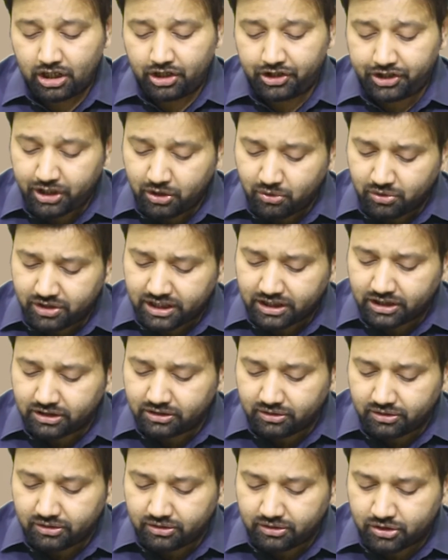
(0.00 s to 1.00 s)
Due
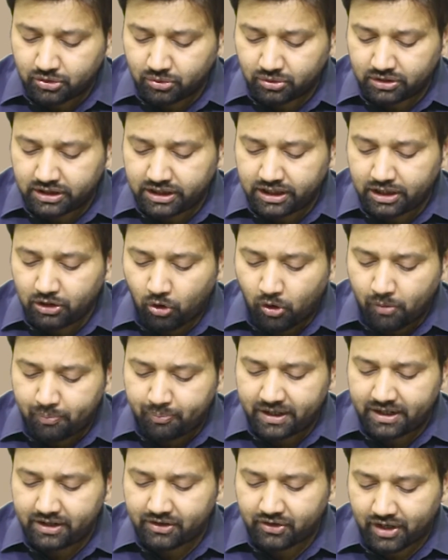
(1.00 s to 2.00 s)
to the
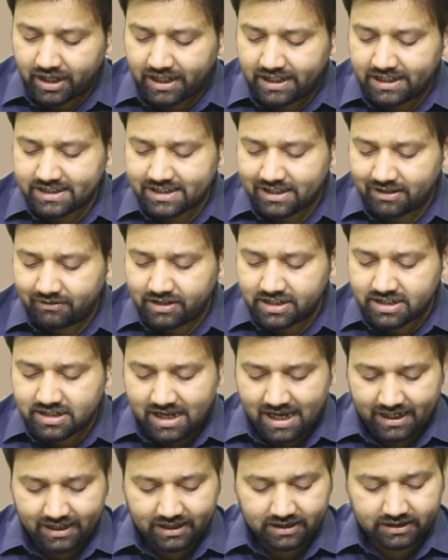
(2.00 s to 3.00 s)
open drain sewage
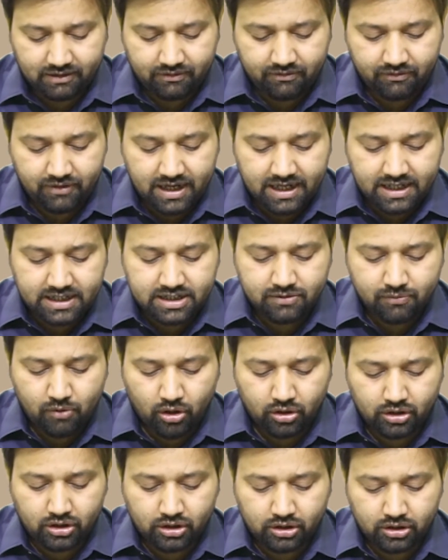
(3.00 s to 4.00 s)
line, the
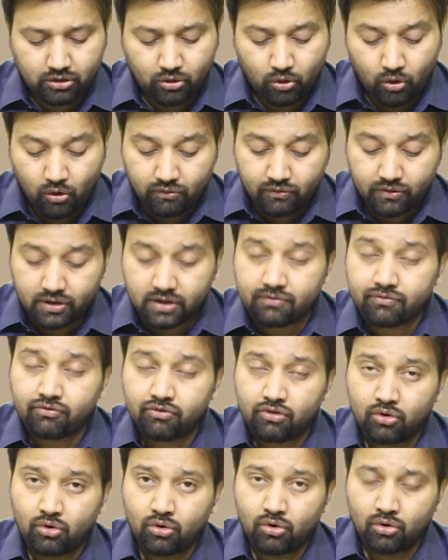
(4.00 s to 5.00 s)
wastewater
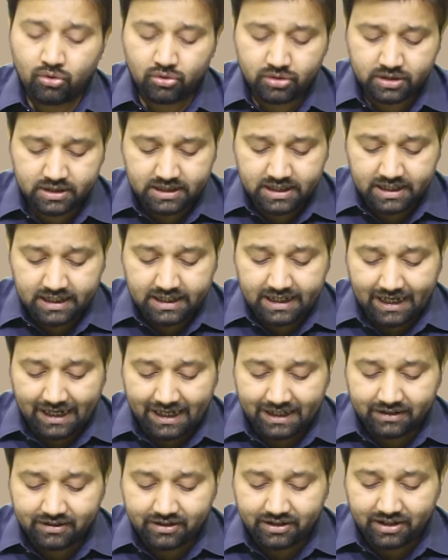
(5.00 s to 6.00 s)
overflows
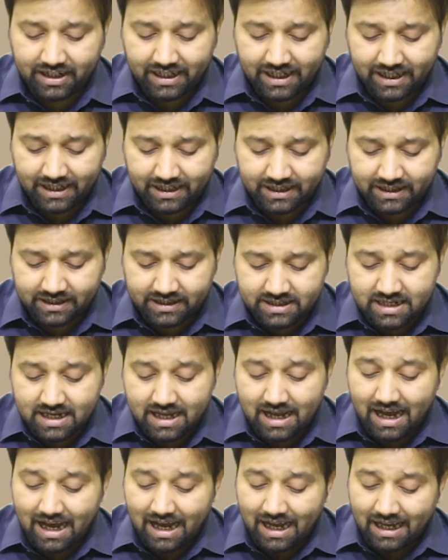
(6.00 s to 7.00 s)
and creates
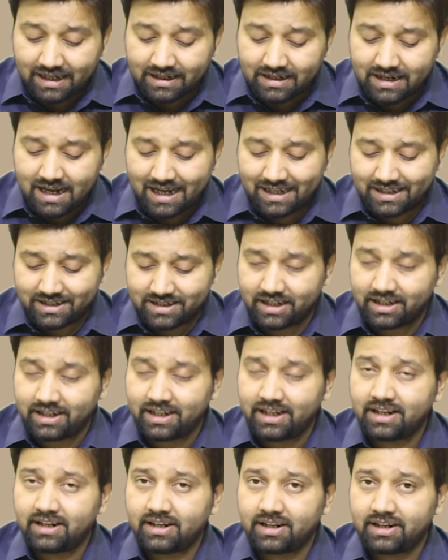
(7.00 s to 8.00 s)

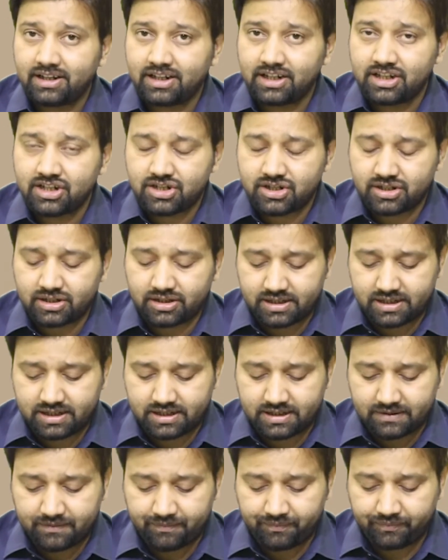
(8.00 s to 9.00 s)
unhygienic
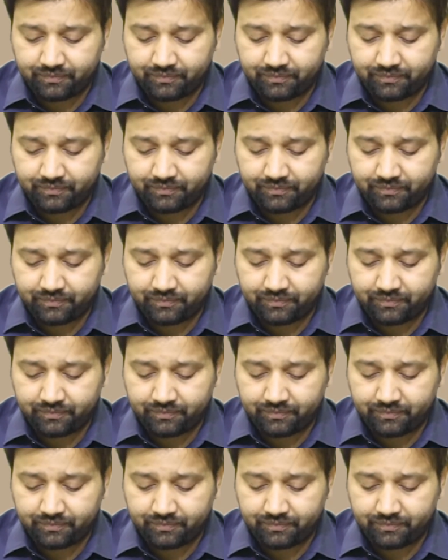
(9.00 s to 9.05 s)
conditions.